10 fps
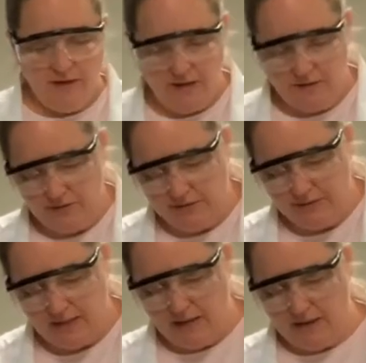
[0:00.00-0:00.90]
you can
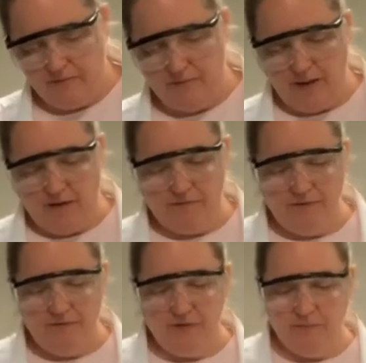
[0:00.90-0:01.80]
see I have about
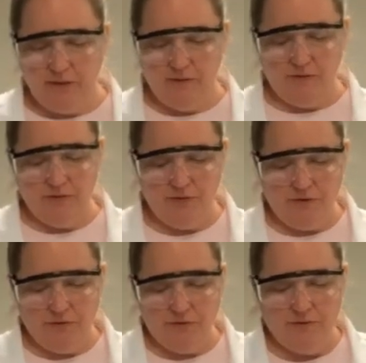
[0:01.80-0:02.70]
50 milliliters
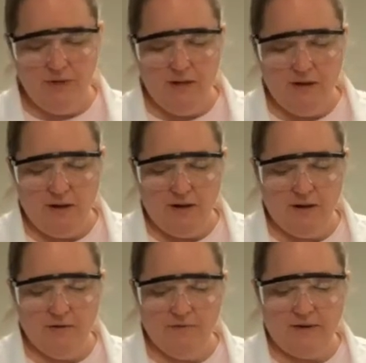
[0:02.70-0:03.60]
total
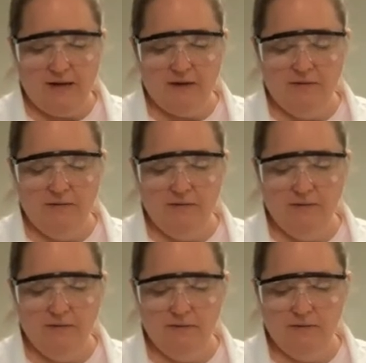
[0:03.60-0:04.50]
of
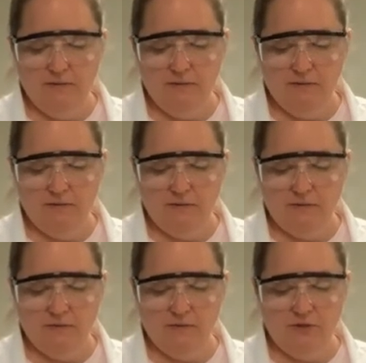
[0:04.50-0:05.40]

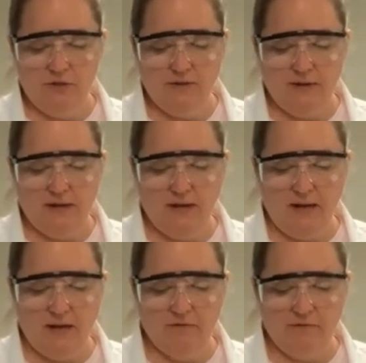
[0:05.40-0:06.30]
solution that I
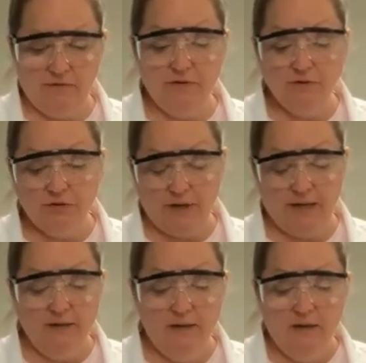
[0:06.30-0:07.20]
have
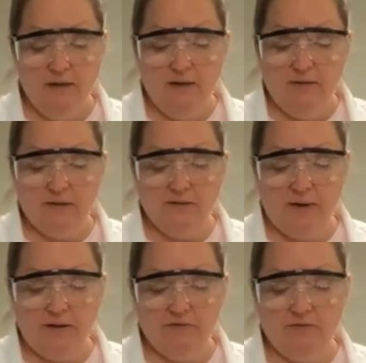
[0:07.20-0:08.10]
filtrate that has
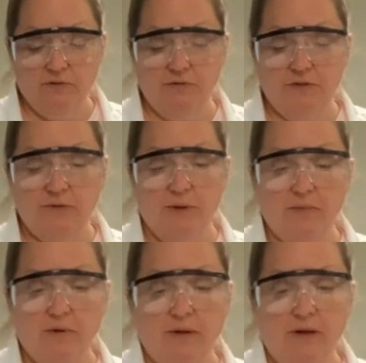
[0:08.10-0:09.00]
passed through the filter
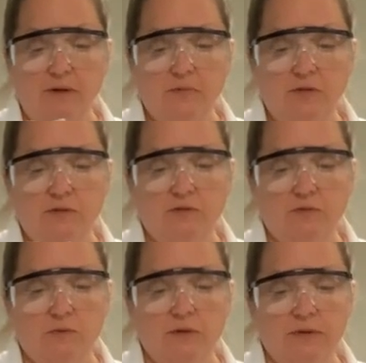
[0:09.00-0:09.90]
paper. Now I'm just
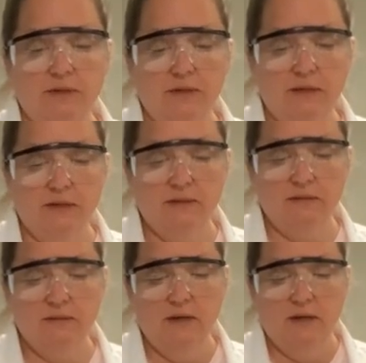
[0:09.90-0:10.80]
swirling
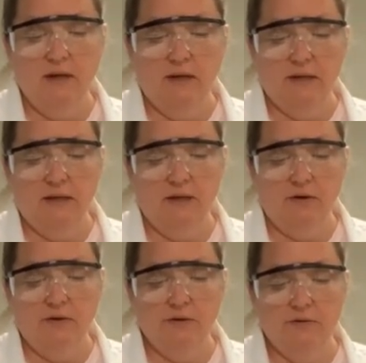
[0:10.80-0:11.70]
this, getting
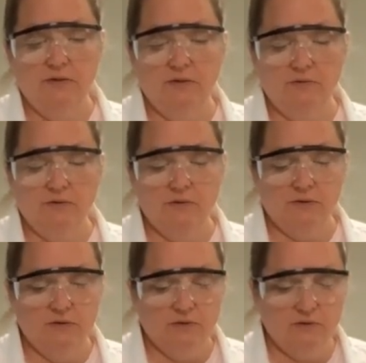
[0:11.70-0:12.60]
all those silver
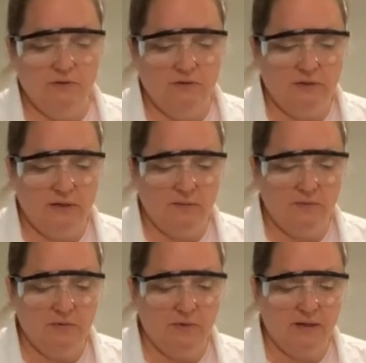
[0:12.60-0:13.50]
crystals loosened up
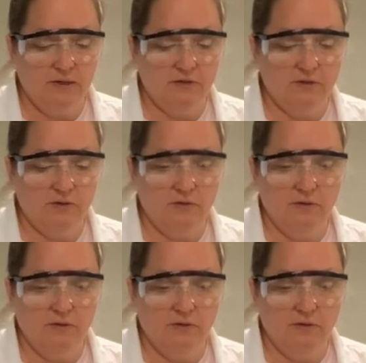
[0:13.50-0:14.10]
so I can do